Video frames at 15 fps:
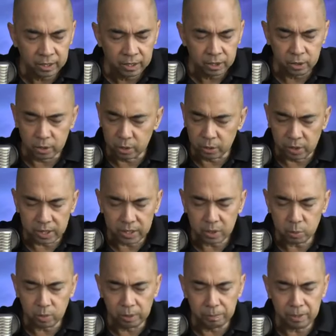your
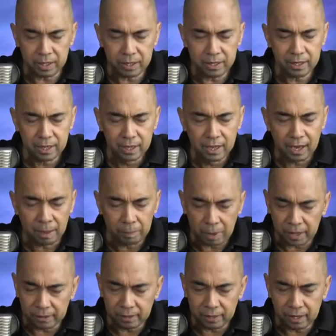grace will be
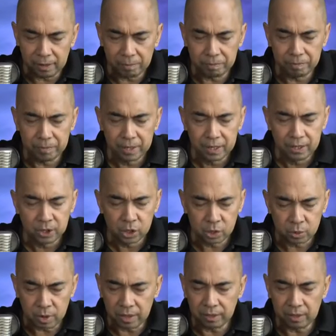upon them,
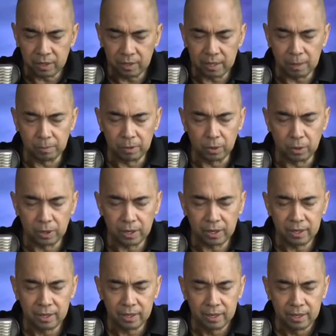strengthen them,
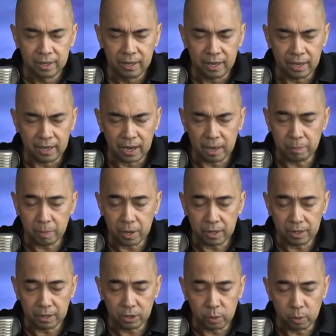Lord. And I pray
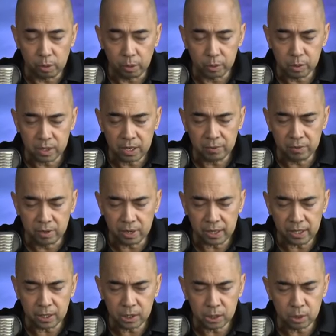that you will also give
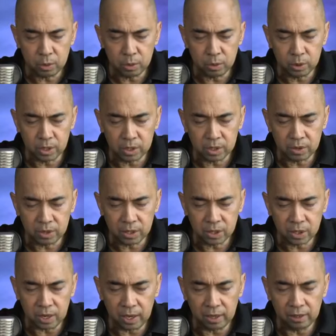grace to Sister
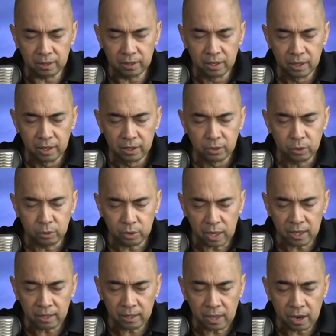Richelle to
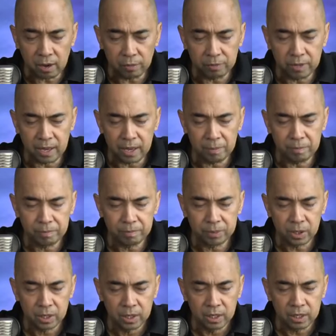take care of them,
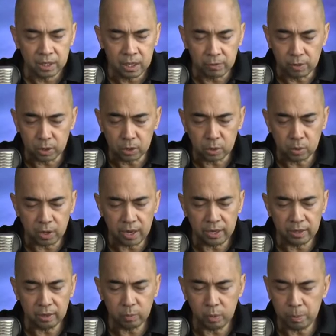give her
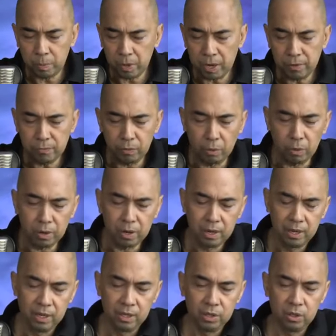strength. We pray for
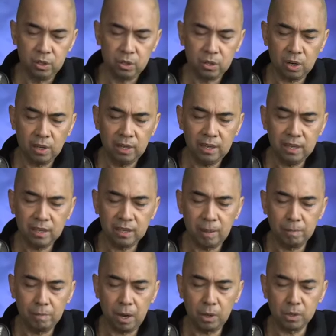Sister Lynn
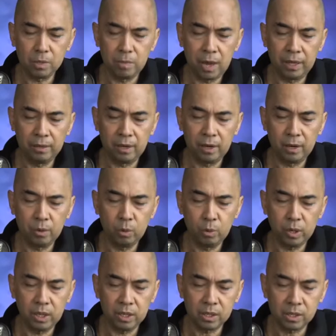Kiambao's mother, who
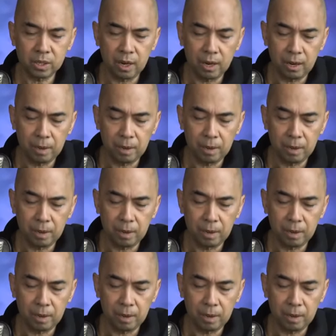is